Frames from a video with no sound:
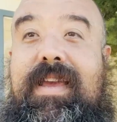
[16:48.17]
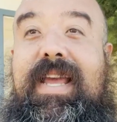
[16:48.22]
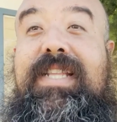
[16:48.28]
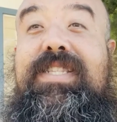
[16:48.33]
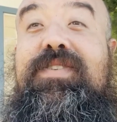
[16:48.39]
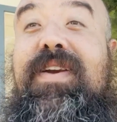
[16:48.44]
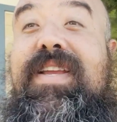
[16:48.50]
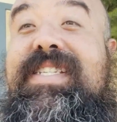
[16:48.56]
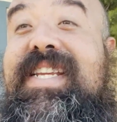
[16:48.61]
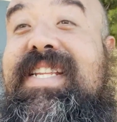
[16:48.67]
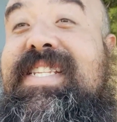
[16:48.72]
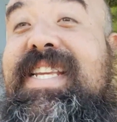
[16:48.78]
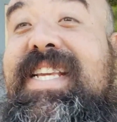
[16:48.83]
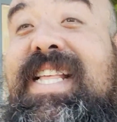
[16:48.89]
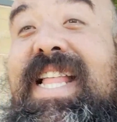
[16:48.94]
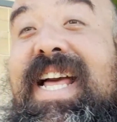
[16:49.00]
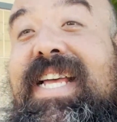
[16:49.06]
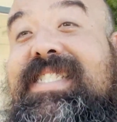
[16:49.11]
And so I did
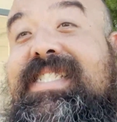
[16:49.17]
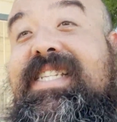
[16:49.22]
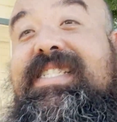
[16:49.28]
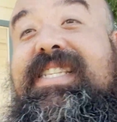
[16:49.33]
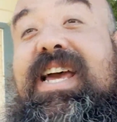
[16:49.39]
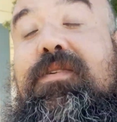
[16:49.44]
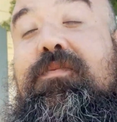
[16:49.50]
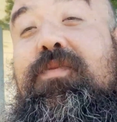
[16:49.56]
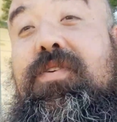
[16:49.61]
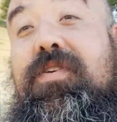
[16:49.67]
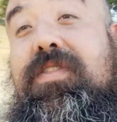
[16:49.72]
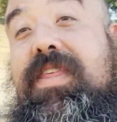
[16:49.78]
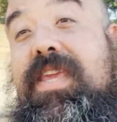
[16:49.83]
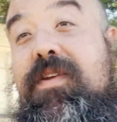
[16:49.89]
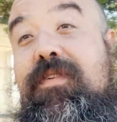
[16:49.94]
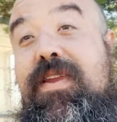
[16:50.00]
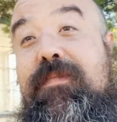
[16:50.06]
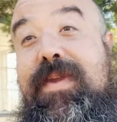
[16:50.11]
take classes that were
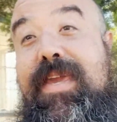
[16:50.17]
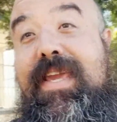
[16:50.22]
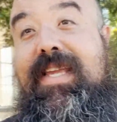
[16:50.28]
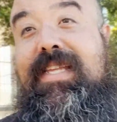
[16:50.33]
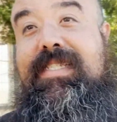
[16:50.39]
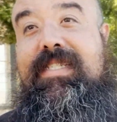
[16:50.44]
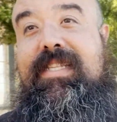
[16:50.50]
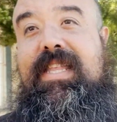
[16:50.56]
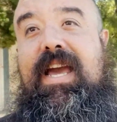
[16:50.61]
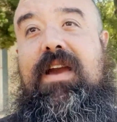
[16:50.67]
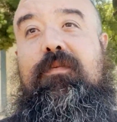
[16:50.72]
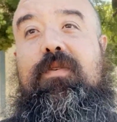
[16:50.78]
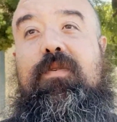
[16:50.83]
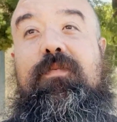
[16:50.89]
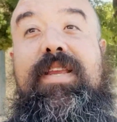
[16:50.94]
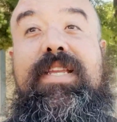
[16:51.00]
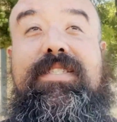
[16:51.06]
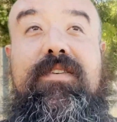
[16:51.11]
theory-based, that
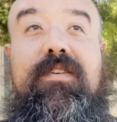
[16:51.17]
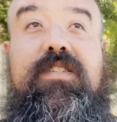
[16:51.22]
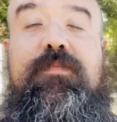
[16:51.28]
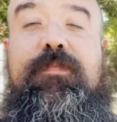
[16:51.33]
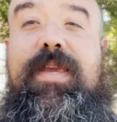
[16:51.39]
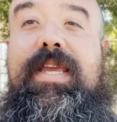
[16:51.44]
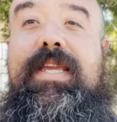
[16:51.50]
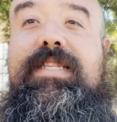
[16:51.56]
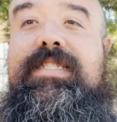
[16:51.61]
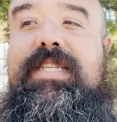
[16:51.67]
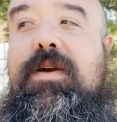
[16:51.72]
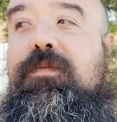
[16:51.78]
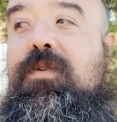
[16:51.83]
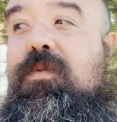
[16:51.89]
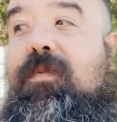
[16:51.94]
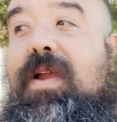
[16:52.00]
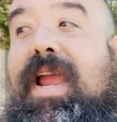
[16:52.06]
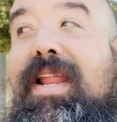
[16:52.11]
were research-based, that
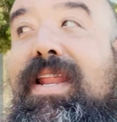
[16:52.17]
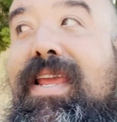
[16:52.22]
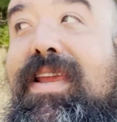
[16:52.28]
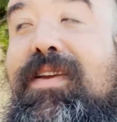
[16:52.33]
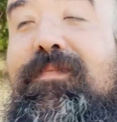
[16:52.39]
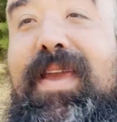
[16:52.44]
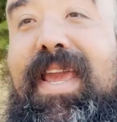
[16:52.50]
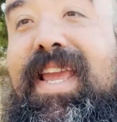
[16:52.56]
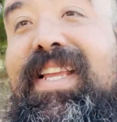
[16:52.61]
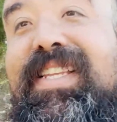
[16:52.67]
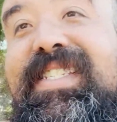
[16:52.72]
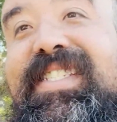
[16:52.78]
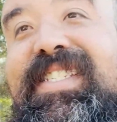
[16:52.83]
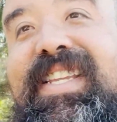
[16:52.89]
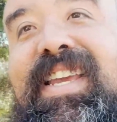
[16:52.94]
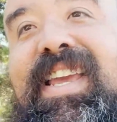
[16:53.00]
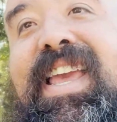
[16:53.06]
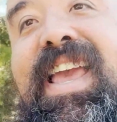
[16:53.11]
were
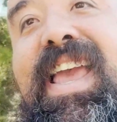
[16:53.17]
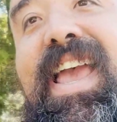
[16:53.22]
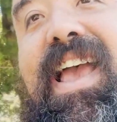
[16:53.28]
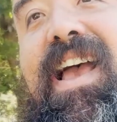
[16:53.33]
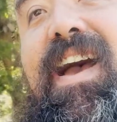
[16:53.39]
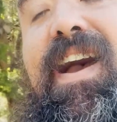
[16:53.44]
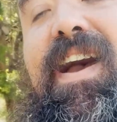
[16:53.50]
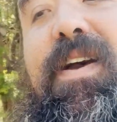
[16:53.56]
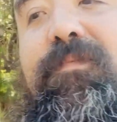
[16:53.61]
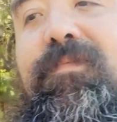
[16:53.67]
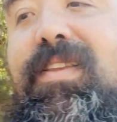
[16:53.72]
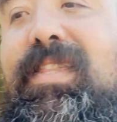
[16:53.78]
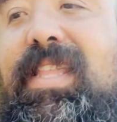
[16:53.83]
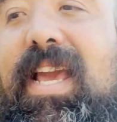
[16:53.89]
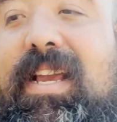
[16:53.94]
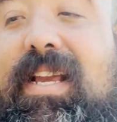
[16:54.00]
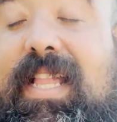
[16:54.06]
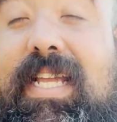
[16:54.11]
writing-based, um,
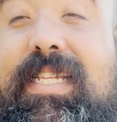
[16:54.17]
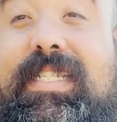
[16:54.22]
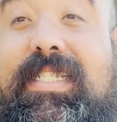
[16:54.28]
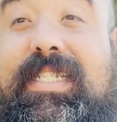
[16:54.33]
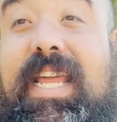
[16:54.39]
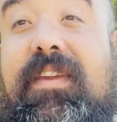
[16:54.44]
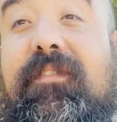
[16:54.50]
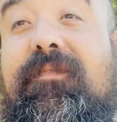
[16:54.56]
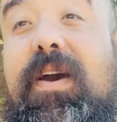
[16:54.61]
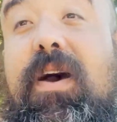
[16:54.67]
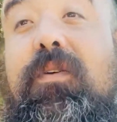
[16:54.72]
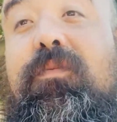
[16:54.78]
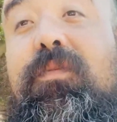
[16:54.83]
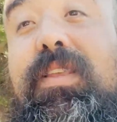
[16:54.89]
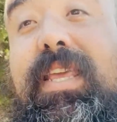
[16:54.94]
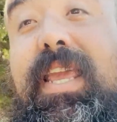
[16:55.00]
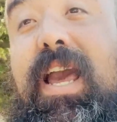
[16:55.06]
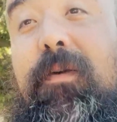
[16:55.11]
that classes I felt
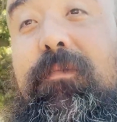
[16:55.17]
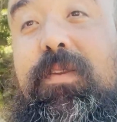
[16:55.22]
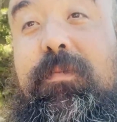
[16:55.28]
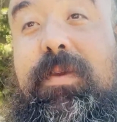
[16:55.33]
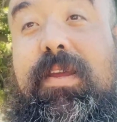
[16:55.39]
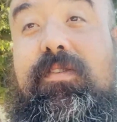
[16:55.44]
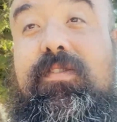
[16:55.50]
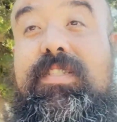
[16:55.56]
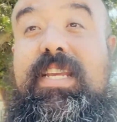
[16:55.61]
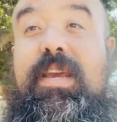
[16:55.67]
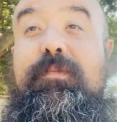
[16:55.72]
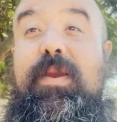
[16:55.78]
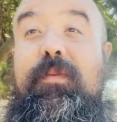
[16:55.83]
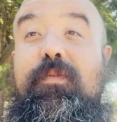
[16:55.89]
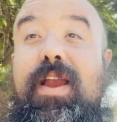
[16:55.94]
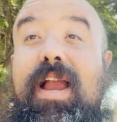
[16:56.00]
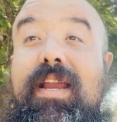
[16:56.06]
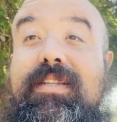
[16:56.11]
really helped me understand my
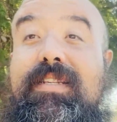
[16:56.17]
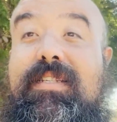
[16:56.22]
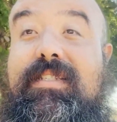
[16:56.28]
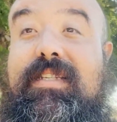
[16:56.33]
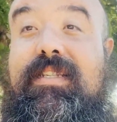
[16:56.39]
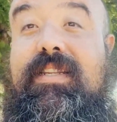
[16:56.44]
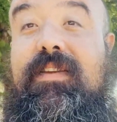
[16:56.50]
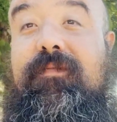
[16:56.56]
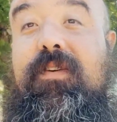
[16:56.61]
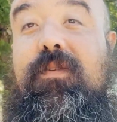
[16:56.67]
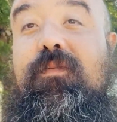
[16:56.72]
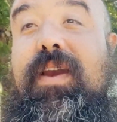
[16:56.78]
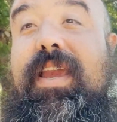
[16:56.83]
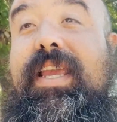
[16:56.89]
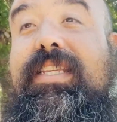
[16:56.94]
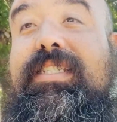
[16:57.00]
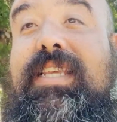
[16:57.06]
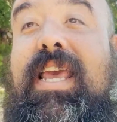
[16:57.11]
practice in different
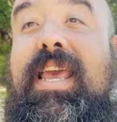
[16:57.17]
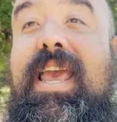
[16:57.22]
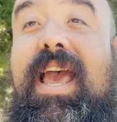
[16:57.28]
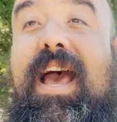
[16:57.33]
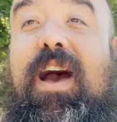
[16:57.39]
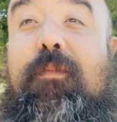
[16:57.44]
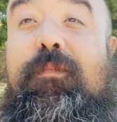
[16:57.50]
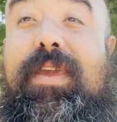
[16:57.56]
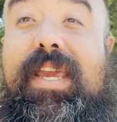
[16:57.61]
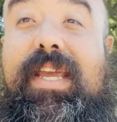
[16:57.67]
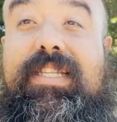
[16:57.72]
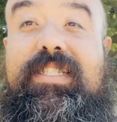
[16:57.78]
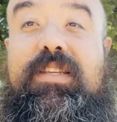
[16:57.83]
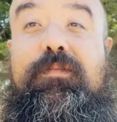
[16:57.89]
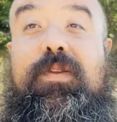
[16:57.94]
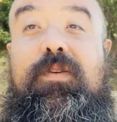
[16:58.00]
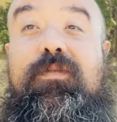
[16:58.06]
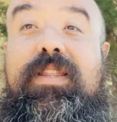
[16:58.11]
ways, helped me get
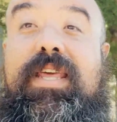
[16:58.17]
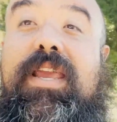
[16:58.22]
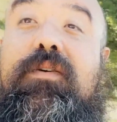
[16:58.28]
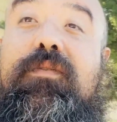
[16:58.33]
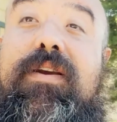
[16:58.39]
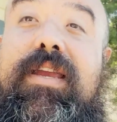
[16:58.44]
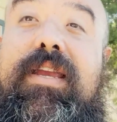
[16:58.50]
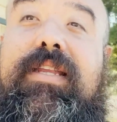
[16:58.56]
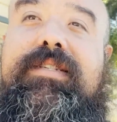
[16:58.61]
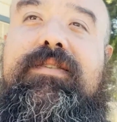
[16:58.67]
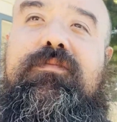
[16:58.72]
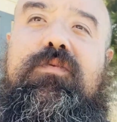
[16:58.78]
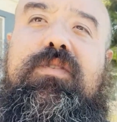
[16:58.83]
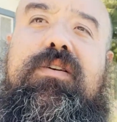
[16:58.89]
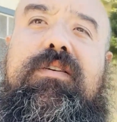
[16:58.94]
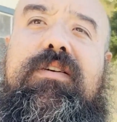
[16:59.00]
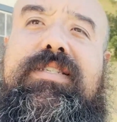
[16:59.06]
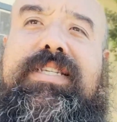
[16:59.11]
some new language and
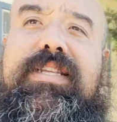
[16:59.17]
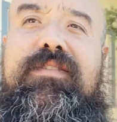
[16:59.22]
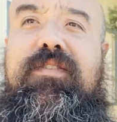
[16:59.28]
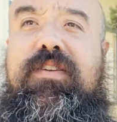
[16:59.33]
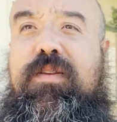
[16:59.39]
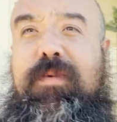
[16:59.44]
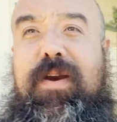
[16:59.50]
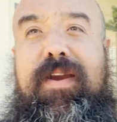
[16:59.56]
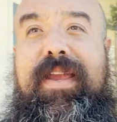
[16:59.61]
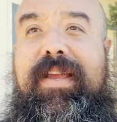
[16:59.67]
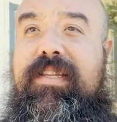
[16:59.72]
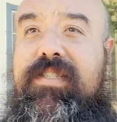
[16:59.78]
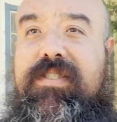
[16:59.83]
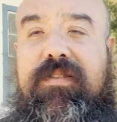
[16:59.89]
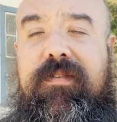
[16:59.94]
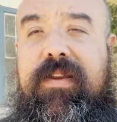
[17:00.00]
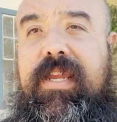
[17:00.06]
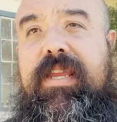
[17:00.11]
words, and learn about
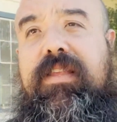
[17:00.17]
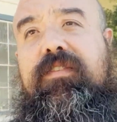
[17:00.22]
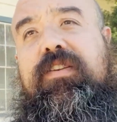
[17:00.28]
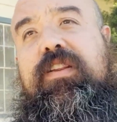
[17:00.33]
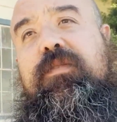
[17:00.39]
history, learn